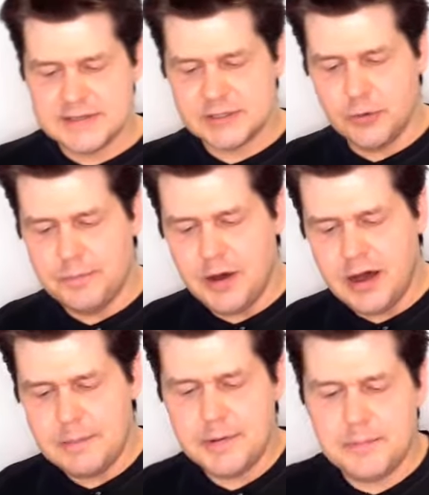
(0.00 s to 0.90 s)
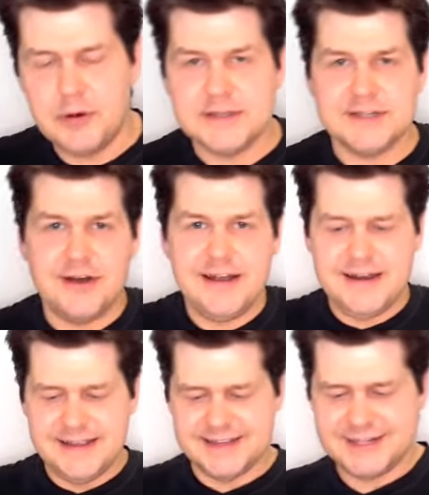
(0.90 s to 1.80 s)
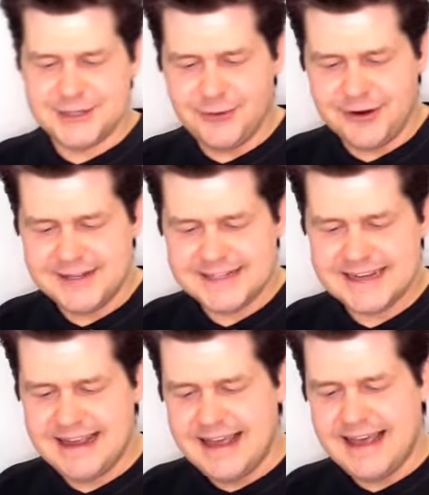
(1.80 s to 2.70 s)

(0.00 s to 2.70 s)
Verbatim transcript: So Bob puts on his shorts